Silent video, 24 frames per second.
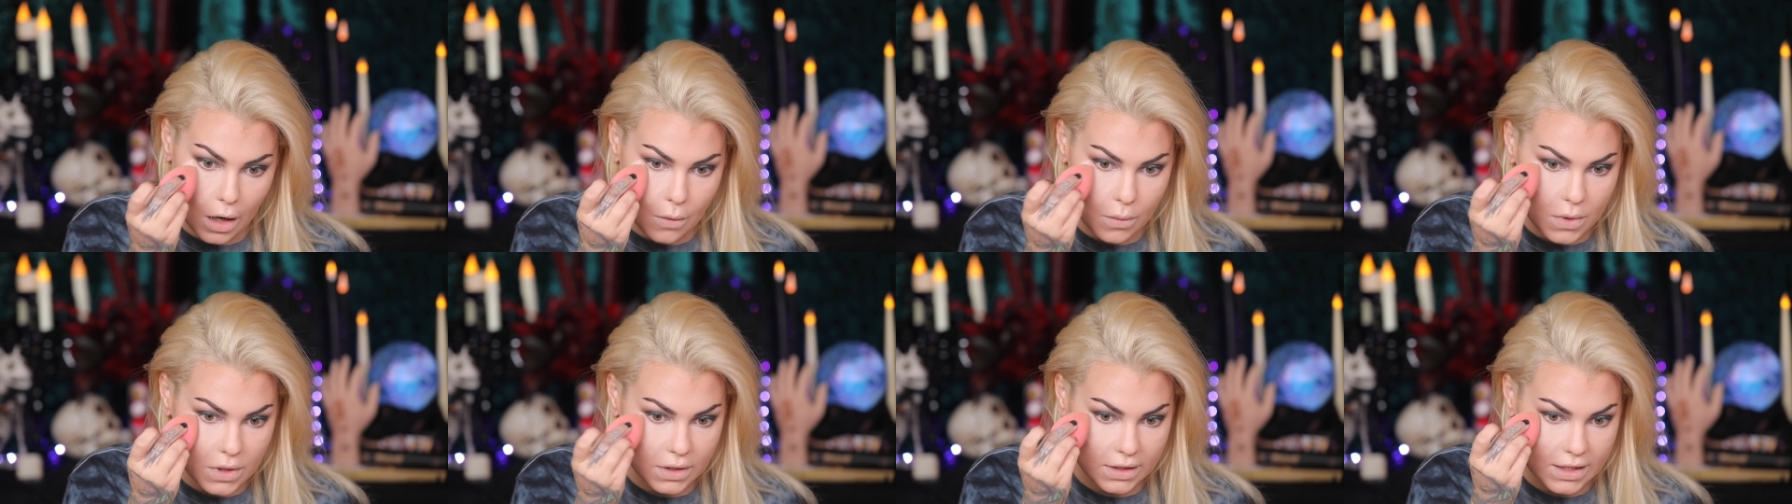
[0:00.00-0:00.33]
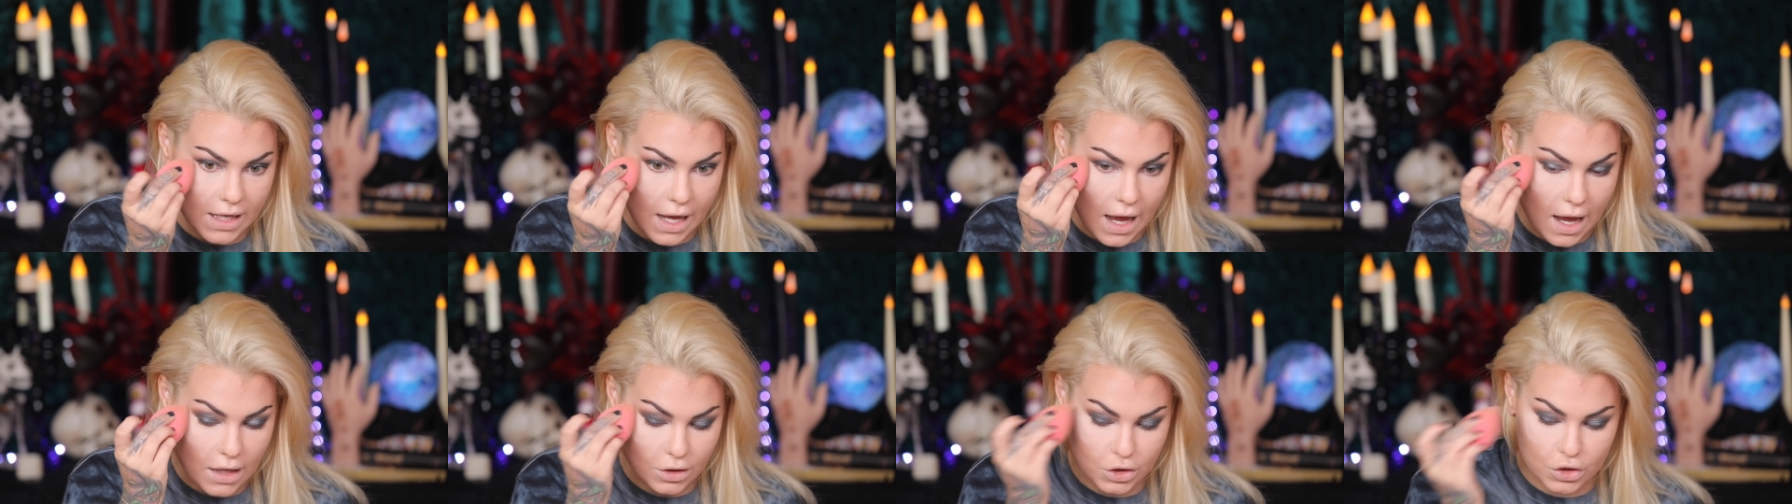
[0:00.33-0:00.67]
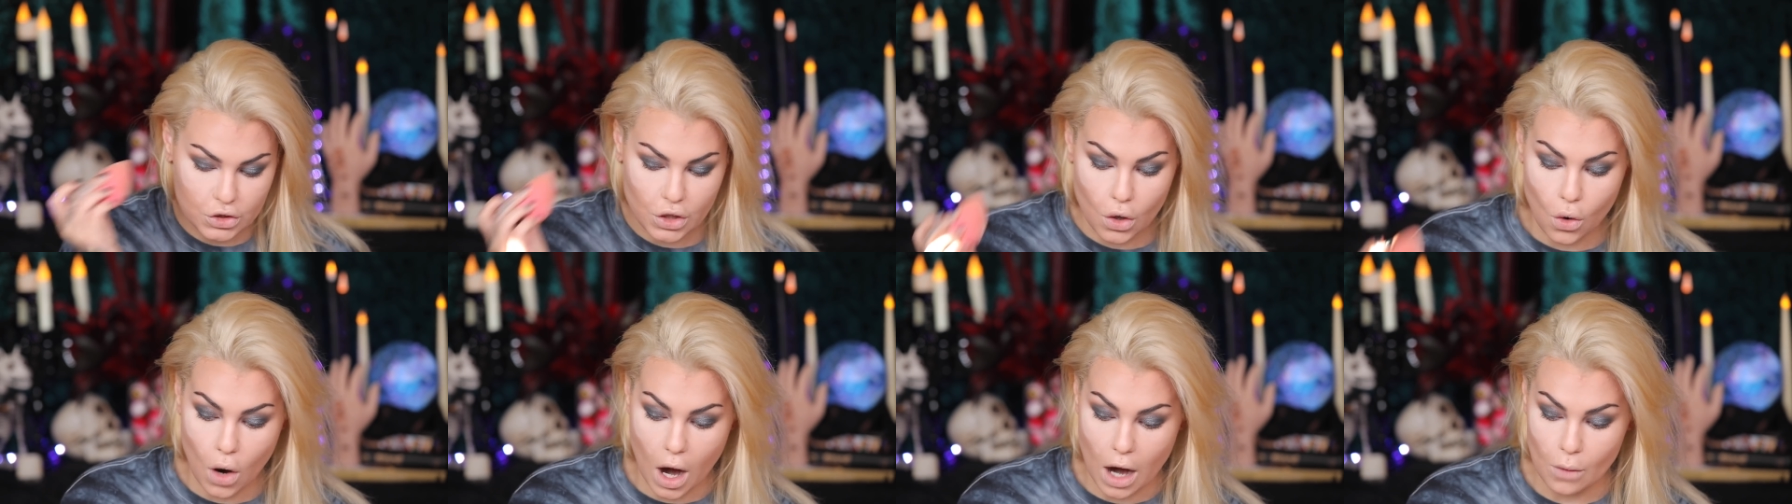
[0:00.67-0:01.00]
I would, yeah,
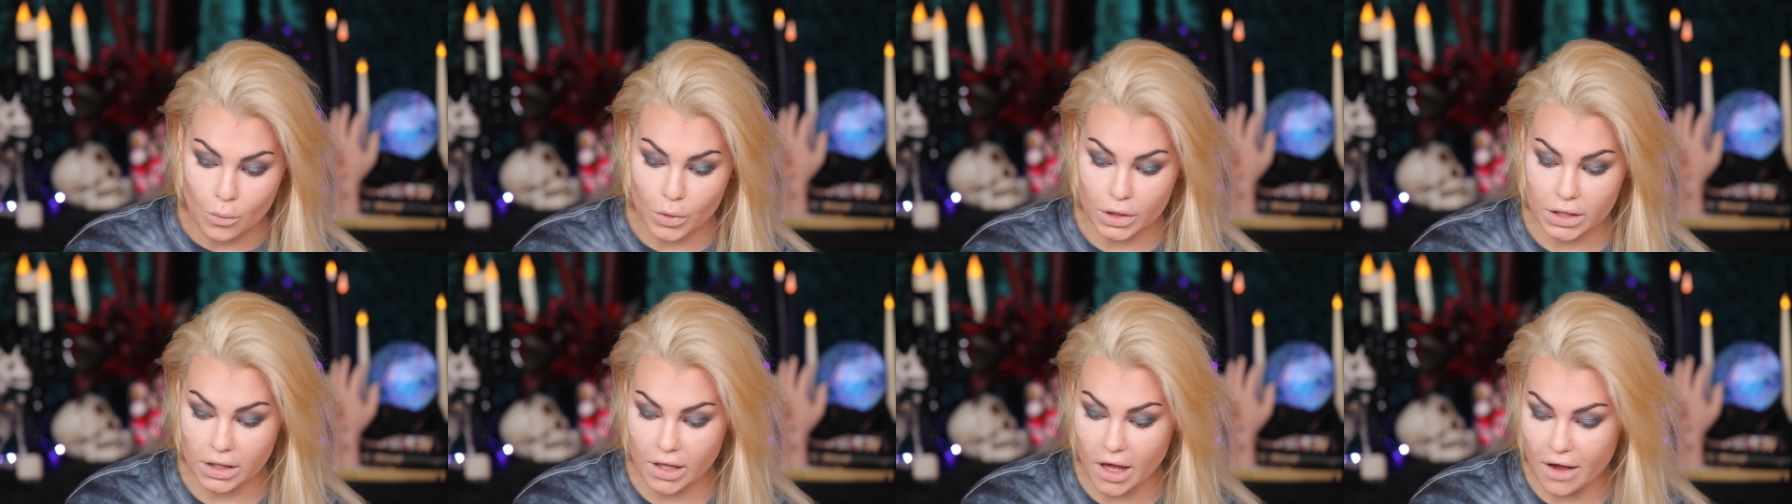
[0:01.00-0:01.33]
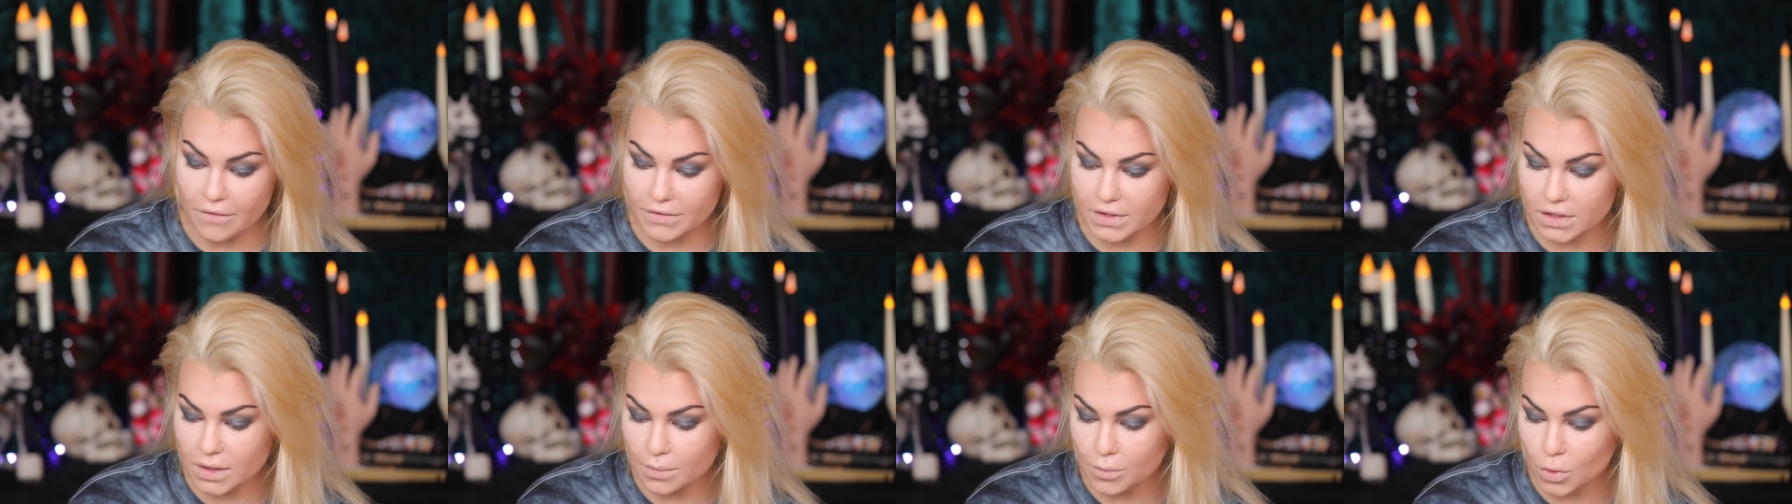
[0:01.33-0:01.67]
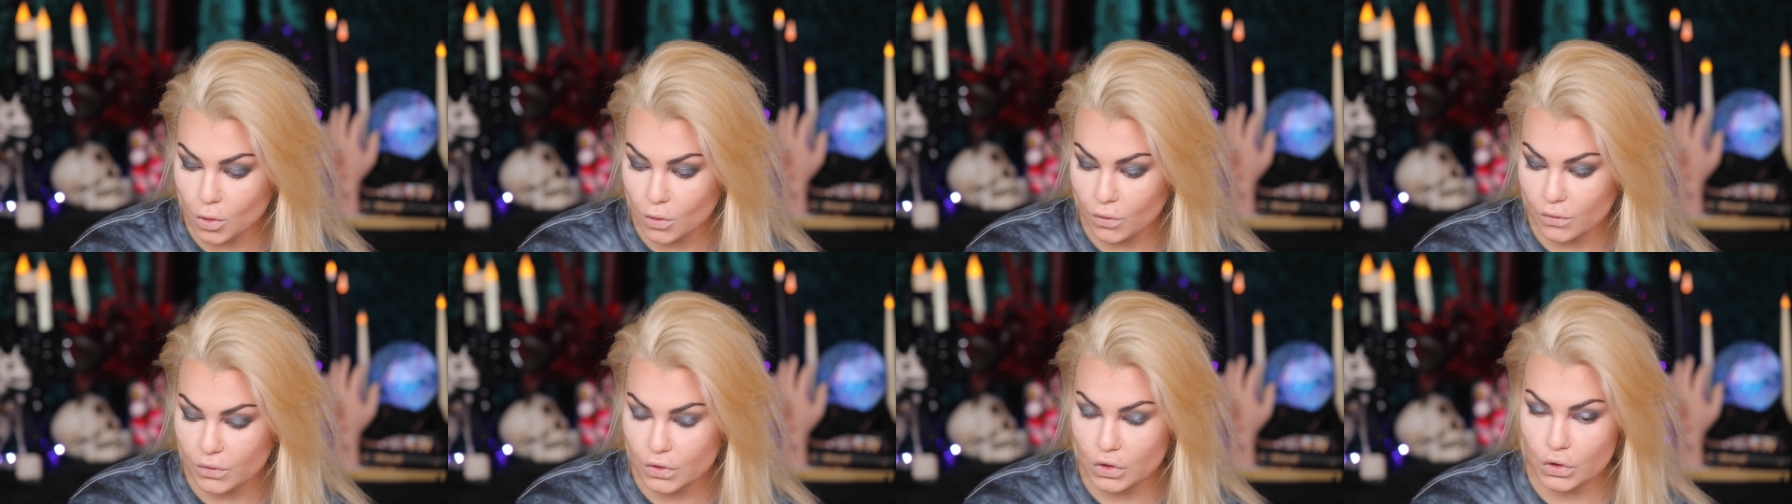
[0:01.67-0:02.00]
so I would love to
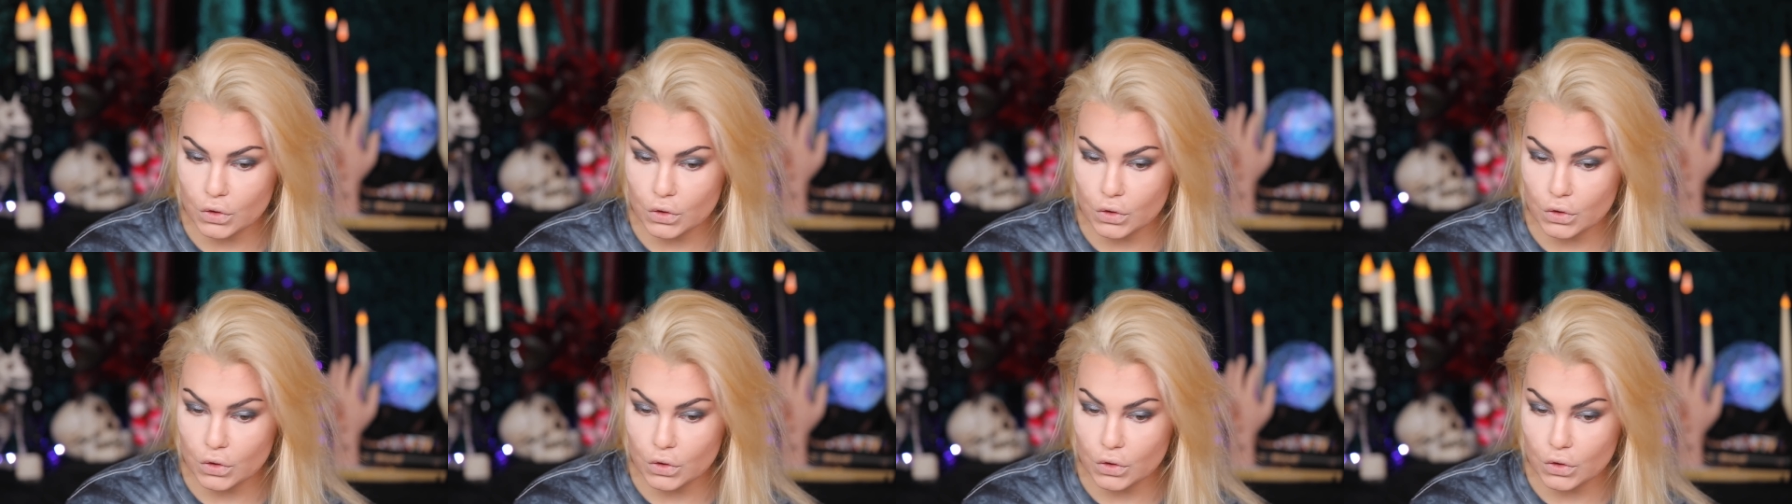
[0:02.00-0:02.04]
move